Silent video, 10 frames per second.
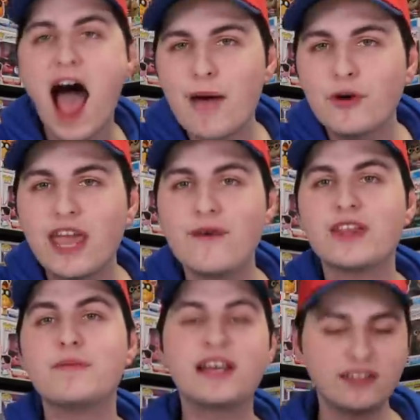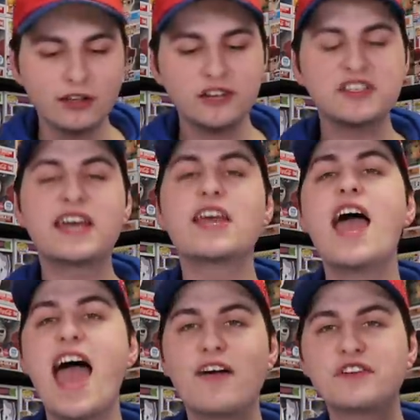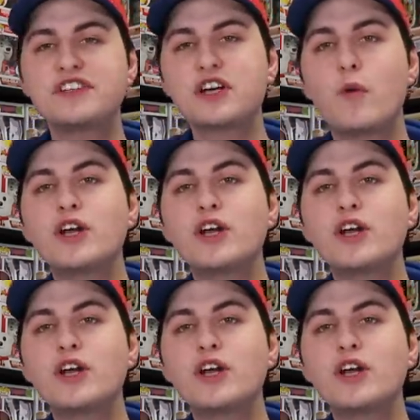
I'm okay with it because it looks like every single